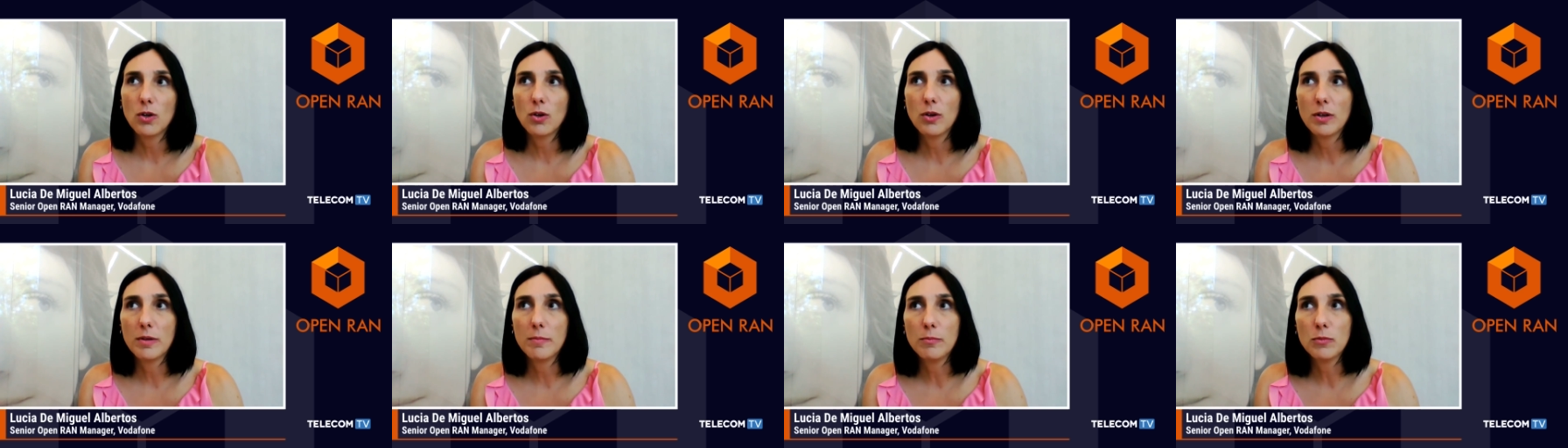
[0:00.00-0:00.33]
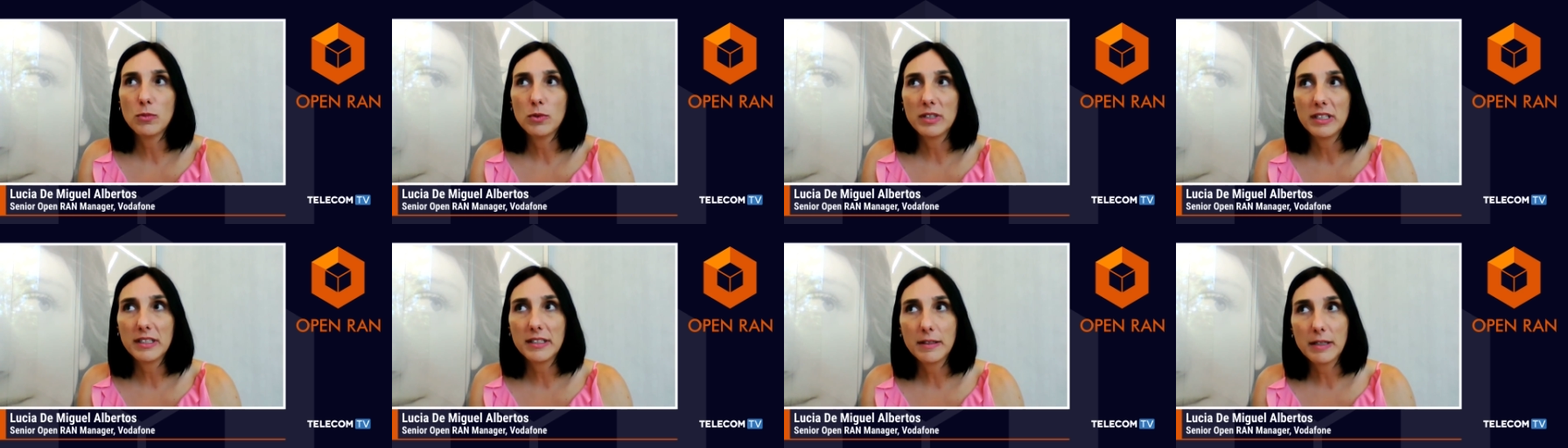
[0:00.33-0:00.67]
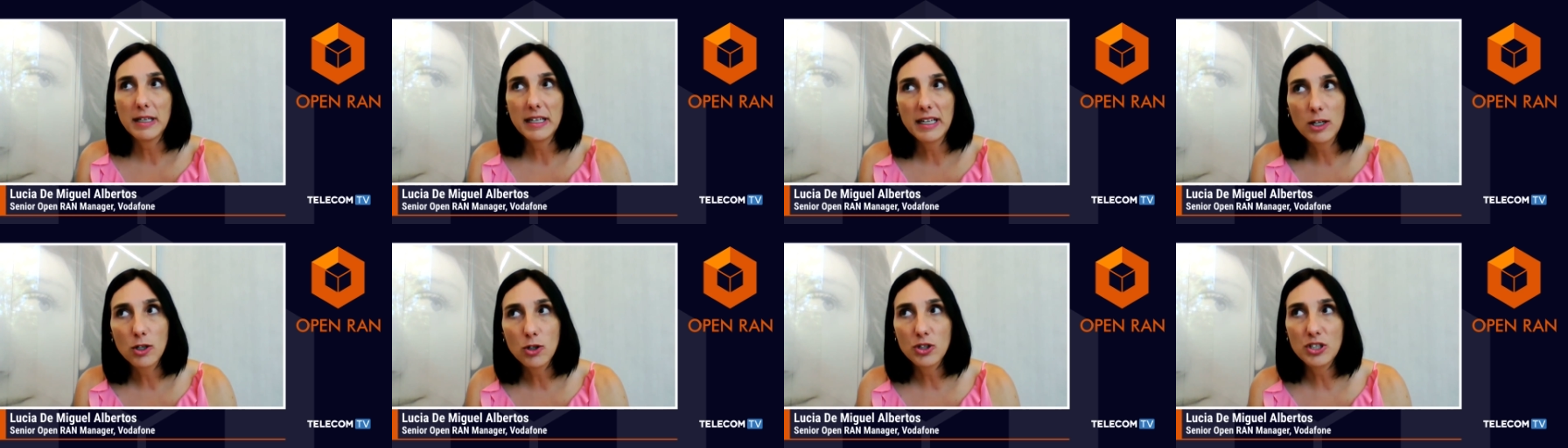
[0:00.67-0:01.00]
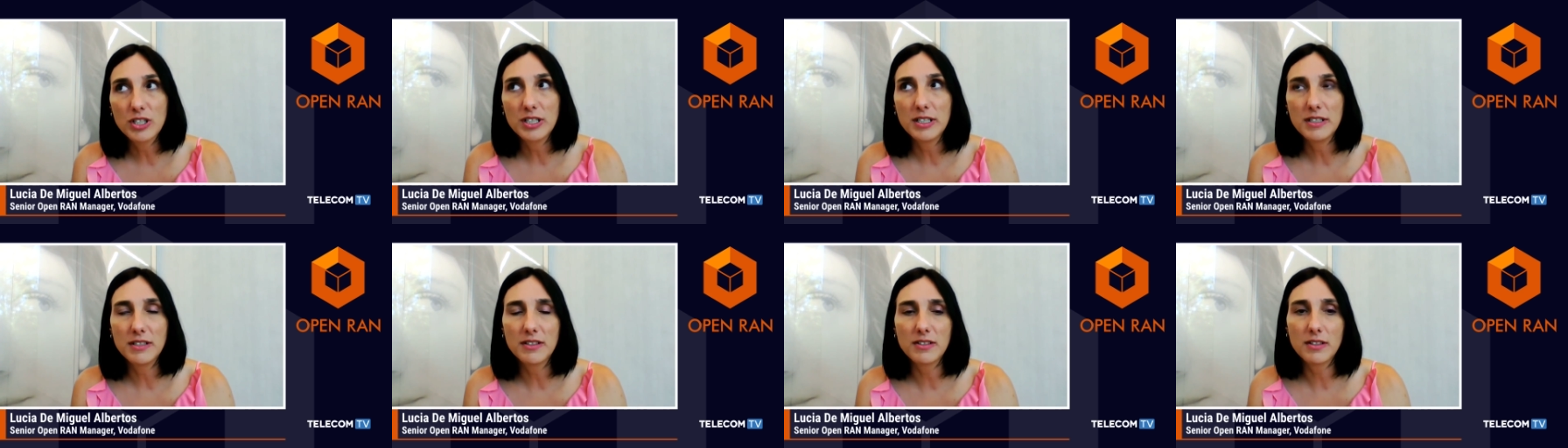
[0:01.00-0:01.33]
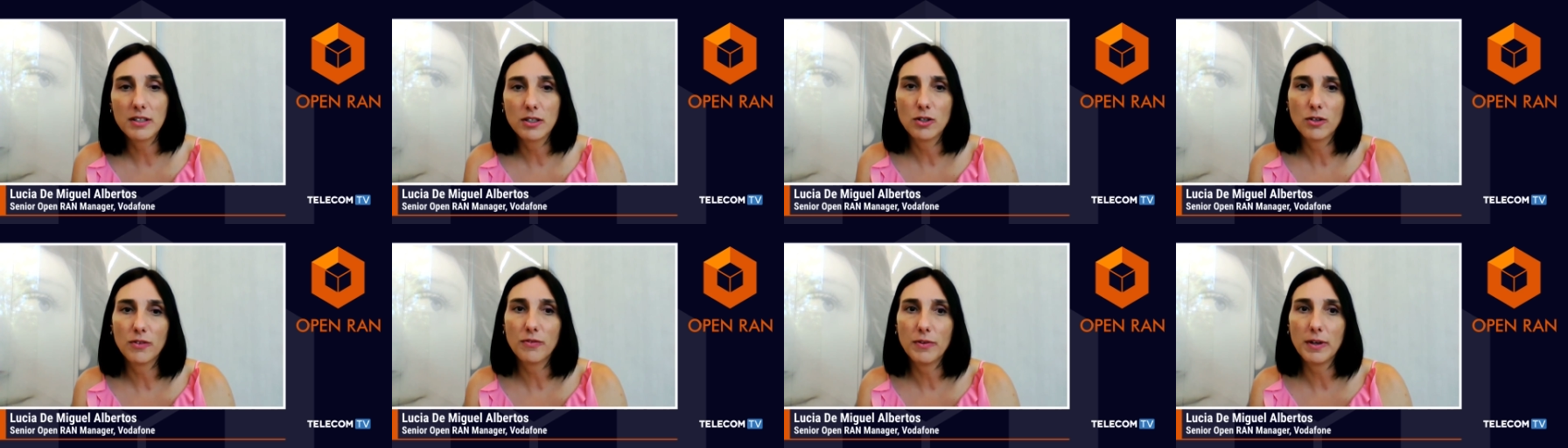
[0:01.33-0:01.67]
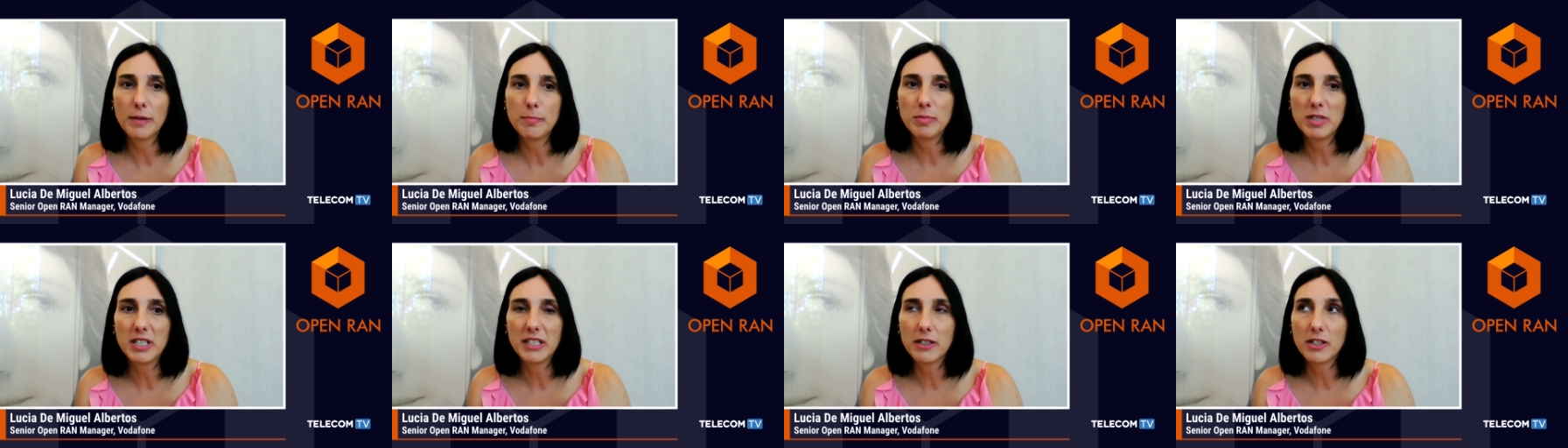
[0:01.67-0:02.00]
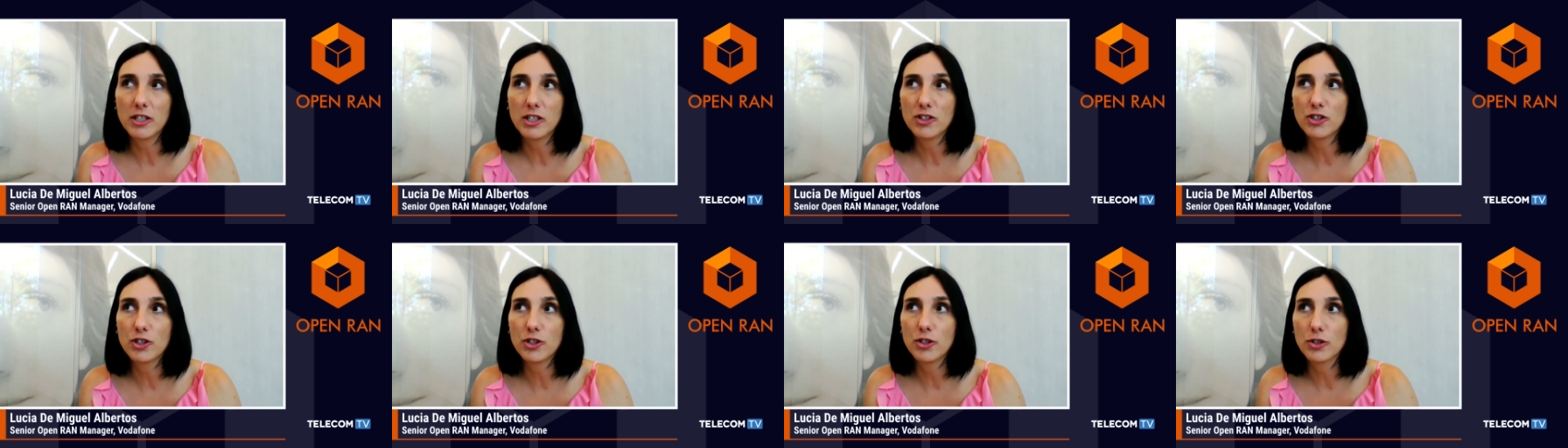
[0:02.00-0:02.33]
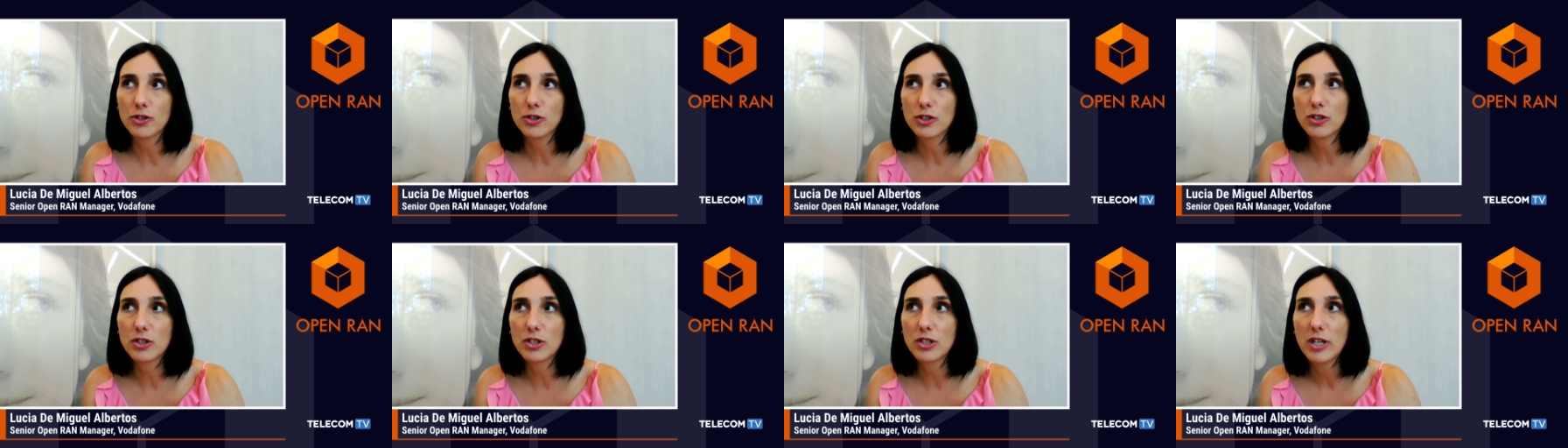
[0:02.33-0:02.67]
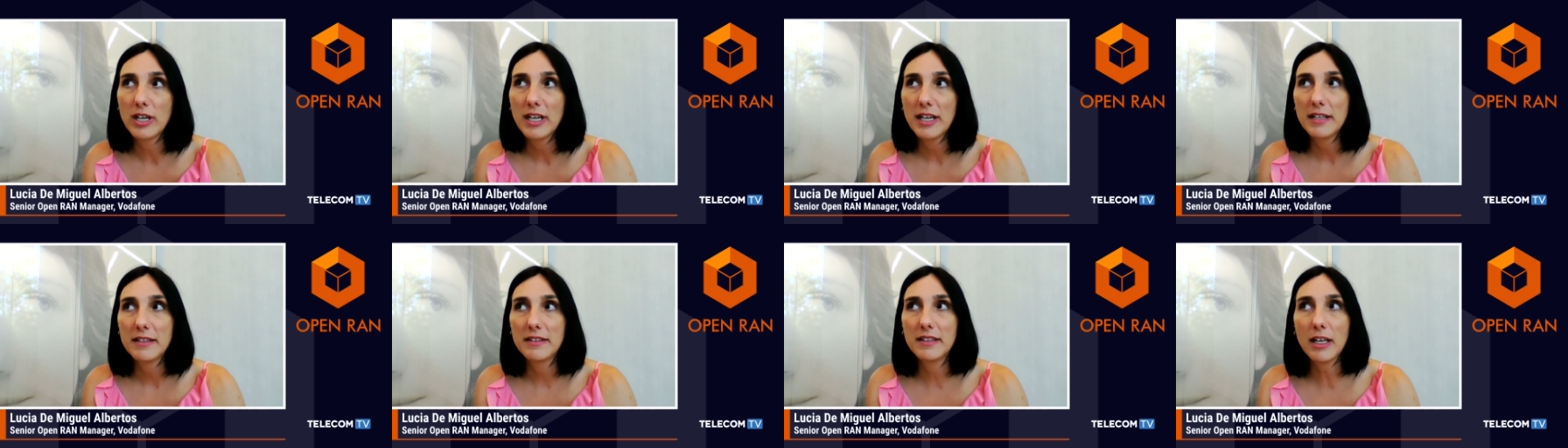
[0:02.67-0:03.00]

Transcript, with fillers: or ecosystem of applications